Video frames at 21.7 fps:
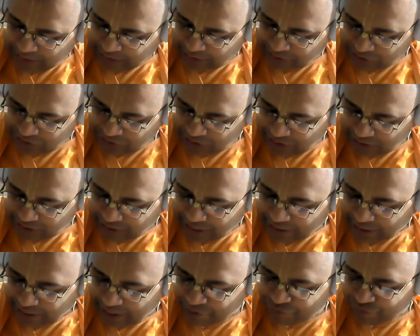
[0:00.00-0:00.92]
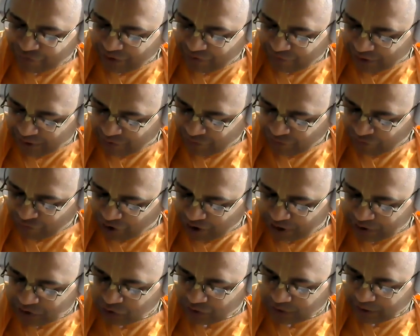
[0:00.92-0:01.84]
necessary that everyone for
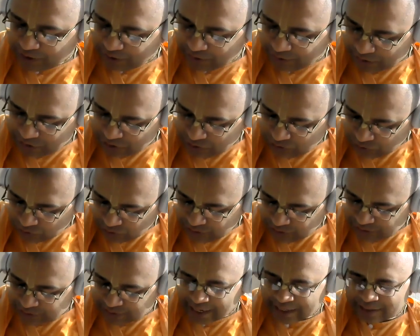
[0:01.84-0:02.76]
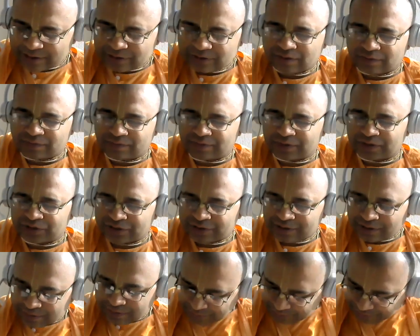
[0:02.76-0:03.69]
his own interest know the science of Krishna.